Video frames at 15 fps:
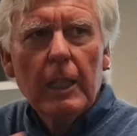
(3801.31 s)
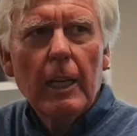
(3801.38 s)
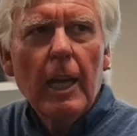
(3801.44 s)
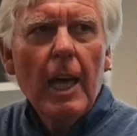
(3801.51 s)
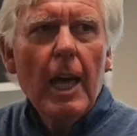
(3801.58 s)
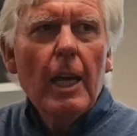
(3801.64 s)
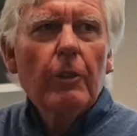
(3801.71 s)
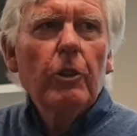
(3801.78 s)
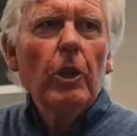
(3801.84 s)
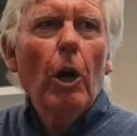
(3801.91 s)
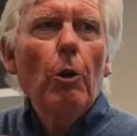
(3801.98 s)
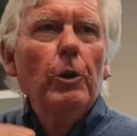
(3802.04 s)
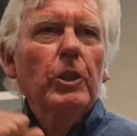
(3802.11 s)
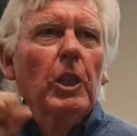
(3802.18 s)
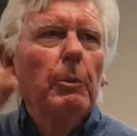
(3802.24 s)
Do you
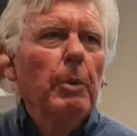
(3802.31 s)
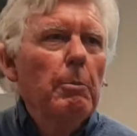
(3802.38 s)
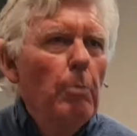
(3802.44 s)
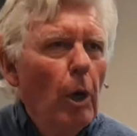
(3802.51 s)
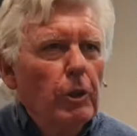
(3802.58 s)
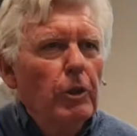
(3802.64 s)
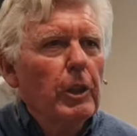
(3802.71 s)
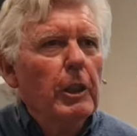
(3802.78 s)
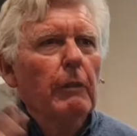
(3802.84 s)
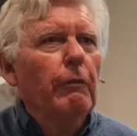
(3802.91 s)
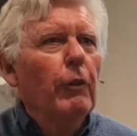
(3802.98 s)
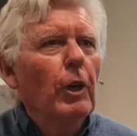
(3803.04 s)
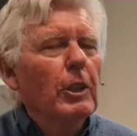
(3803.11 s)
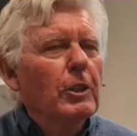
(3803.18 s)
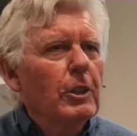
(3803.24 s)
know who's going to be mostly
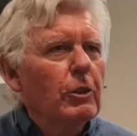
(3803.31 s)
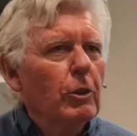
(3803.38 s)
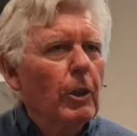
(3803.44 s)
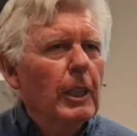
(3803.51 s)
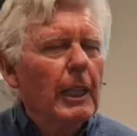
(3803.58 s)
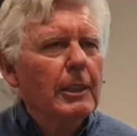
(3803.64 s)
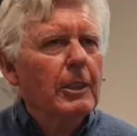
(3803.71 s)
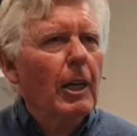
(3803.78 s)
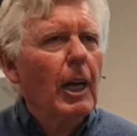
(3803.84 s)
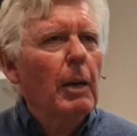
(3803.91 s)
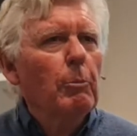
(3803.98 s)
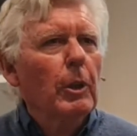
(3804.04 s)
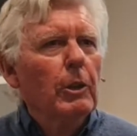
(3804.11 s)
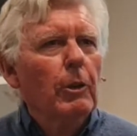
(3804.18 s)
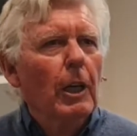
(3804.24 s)
converted during that
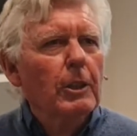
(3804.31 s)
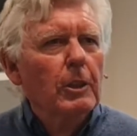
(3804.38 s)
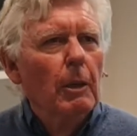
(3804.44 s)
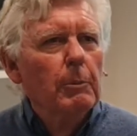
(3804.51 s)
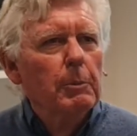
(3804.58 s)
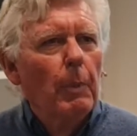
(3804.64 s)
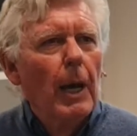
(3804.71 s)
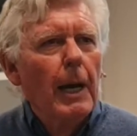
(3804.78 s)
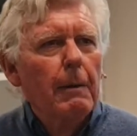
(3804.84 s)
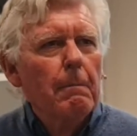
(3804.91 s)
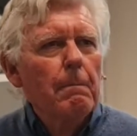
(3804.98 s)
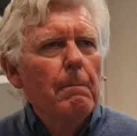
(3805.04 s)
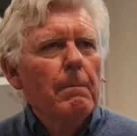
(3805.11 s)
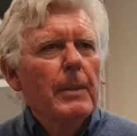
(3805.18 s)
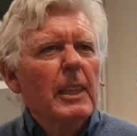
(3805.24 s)
time when Christ comes back?
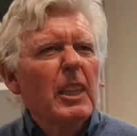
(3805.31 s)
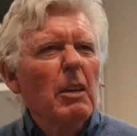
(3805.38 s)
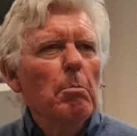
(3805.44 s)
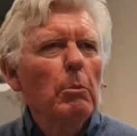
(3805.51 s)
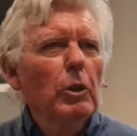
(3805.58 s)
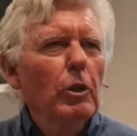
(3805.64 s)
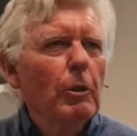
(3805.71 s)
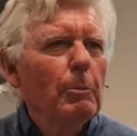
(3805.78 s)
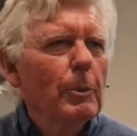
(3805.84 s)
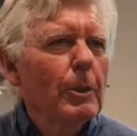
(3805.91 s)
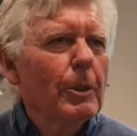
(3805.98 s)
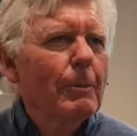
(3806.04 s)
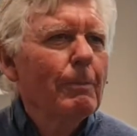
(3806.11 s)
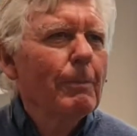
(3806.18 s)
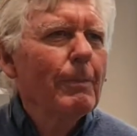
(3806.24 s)
The
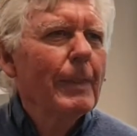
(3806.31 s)
Muslims.